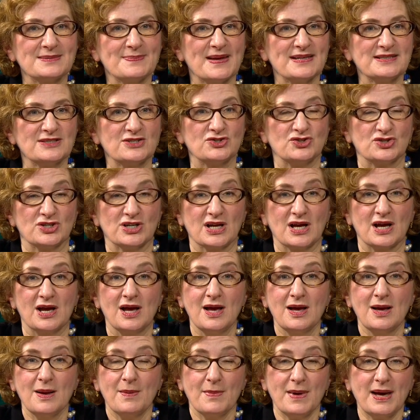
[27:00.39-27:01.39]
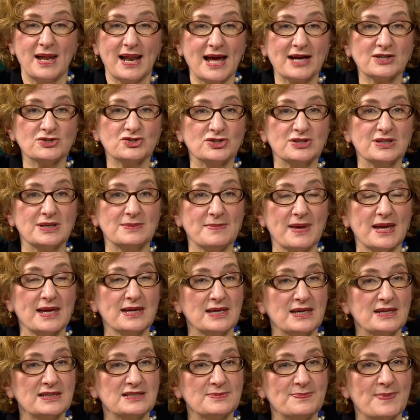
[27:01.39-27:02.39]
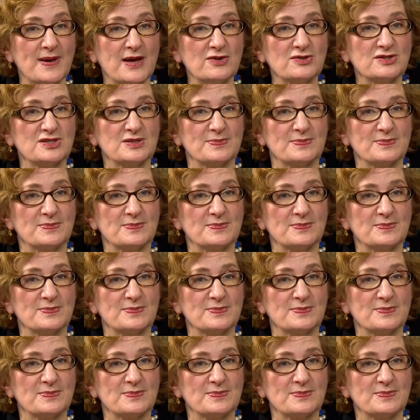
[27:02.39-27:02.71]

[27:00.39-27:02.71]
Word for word: messaging might actually make kids better